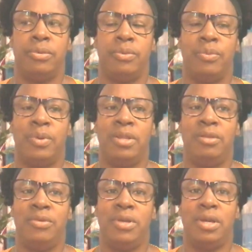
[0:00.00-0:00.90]

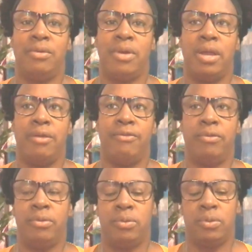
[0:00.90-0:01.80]
When we
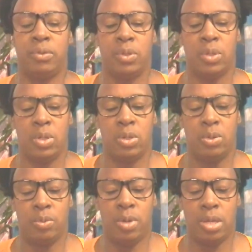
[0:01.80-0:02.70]
arrived
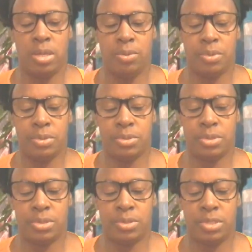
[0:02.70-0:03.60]
where he
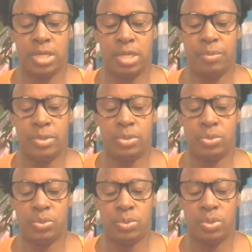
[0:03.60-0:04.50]
was taking me
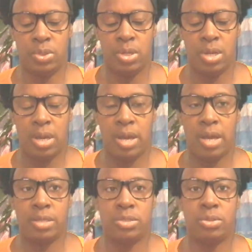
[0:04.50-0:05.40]
to,
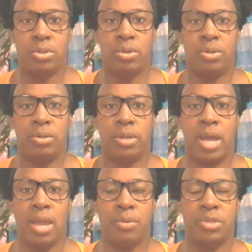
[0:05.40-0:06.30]
I
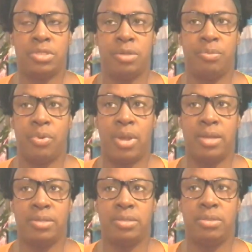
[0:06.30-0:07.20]
was
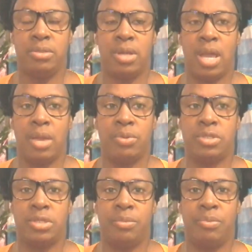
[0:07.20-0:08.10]
surprised.
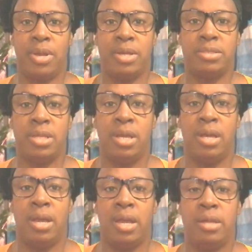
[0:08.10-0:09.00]

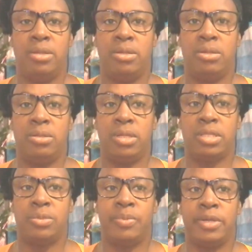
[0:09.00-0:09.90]
I didn't
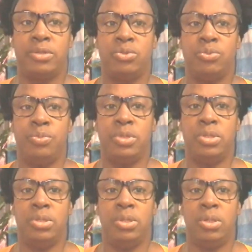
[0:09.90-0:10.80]
expect to
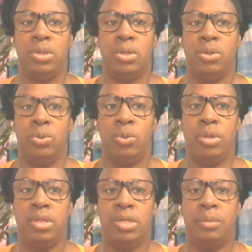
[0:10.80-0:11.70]
be
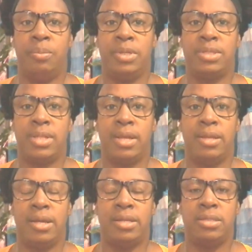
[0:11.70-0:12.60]
going in a place
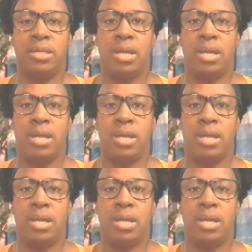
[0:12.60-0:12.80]
like that.